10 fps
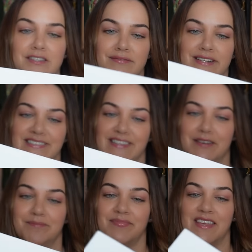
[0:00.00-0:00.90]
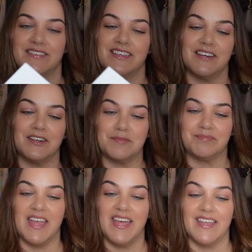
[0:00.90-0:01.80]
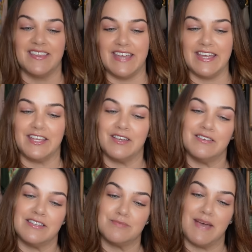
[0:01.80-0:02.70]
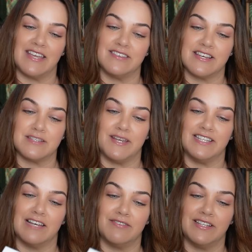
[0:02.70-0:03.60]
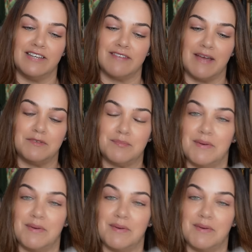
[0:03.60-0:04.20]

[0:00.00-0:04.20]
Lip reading: Teresa. So thank you. This package has been lovingly wrapped